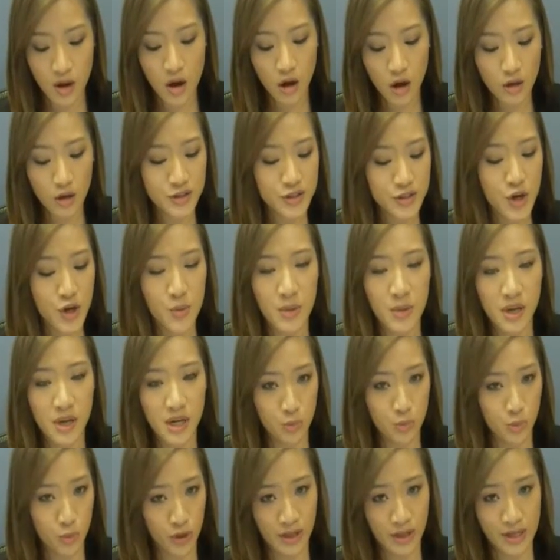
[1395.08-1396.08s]
Also, many
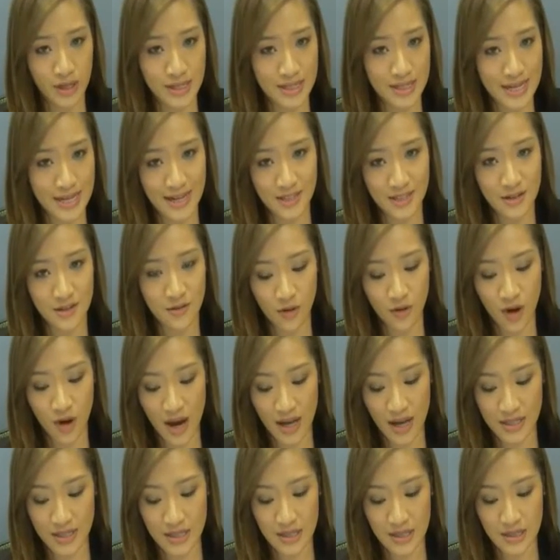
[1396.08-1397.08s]
brilliant tax
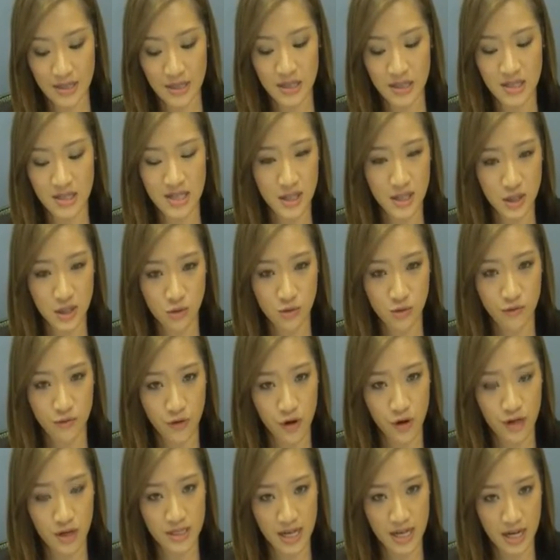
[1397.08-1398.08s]
advisors tend to
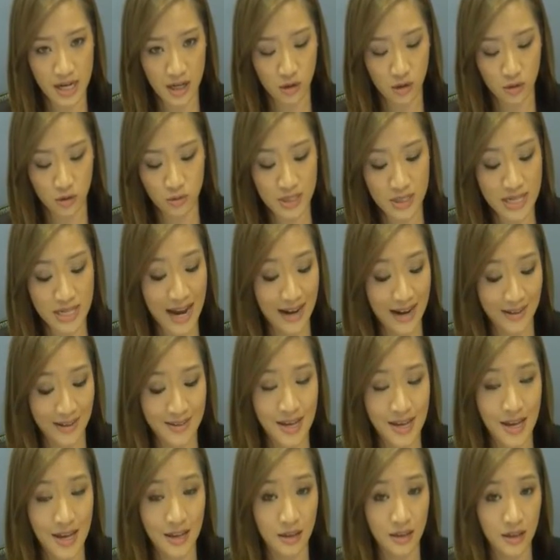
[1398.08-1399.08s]
refer to technical
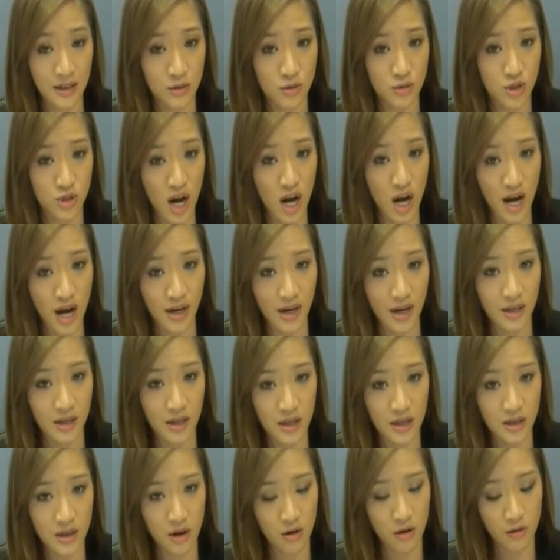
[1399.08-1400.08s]
tax and legal jargon
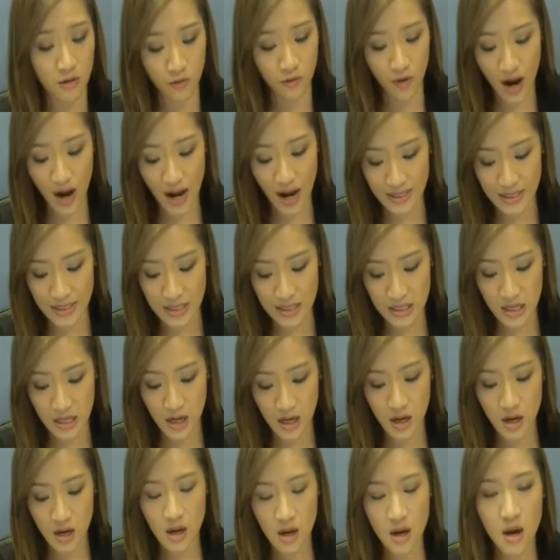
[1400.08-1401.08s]
in their advice.
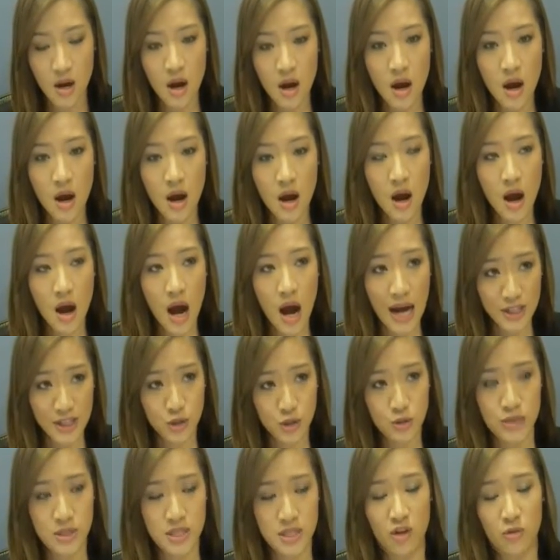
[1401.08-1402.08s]
Ask
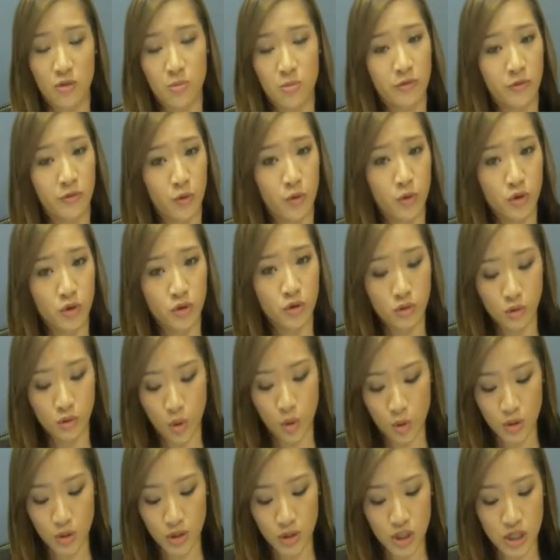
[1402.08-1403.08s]
yourself before you
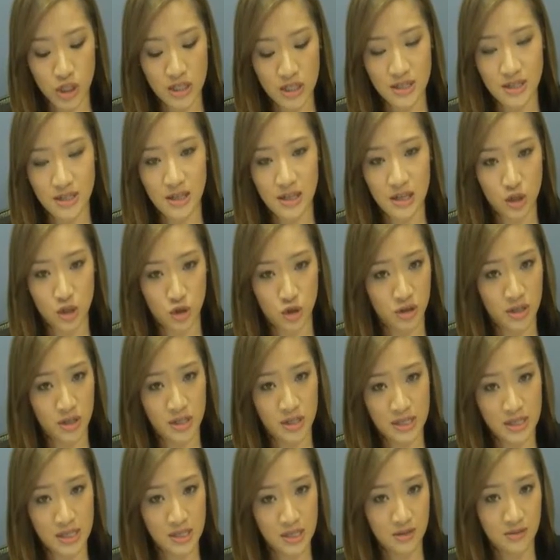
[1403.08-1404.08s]
launch into the
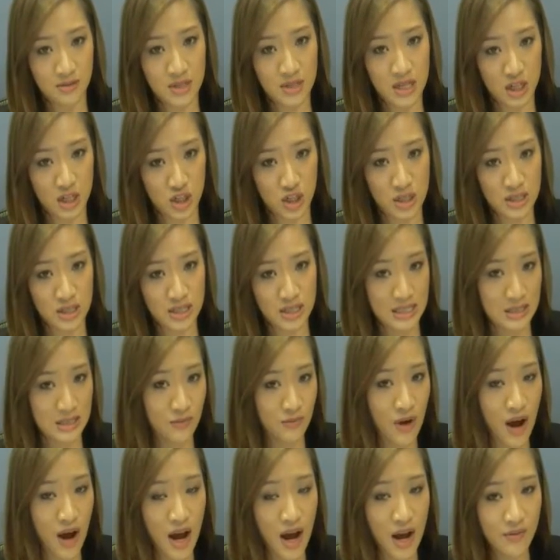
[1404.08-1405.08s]
intricacies of Section
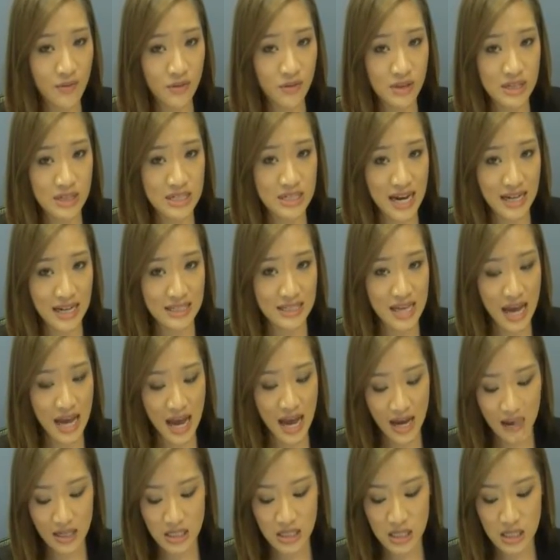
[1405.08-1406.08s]
6.5 of the Tax
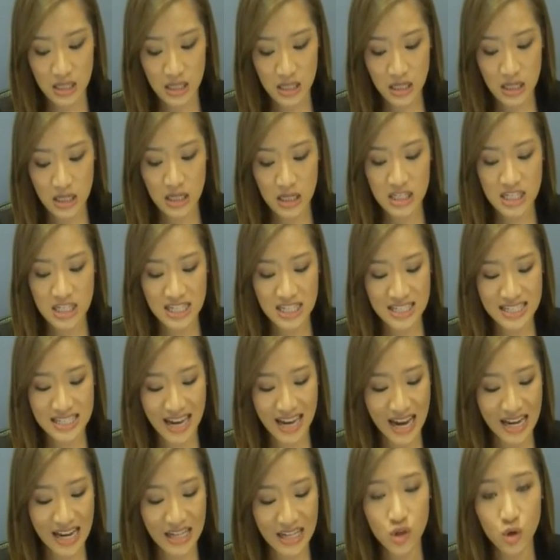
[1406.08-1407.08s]
Act, does
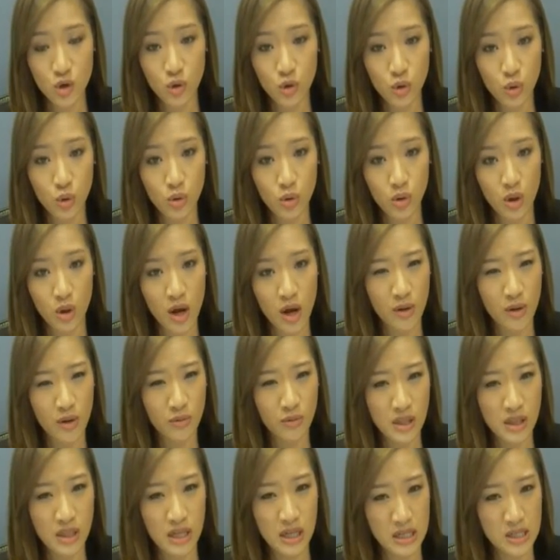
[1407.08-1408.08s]
Kate or your client
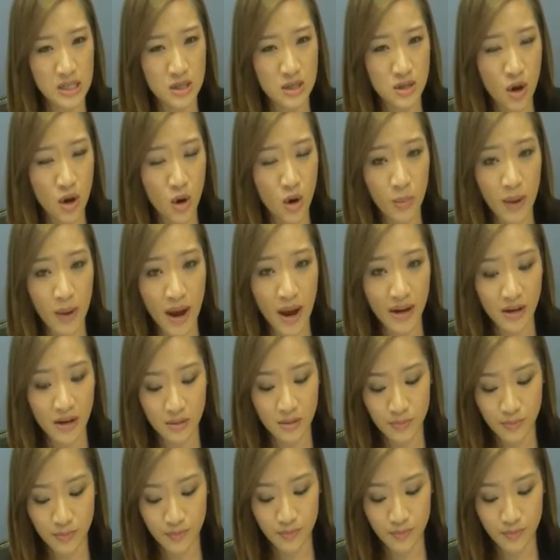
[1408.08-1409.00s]
really need to know about it?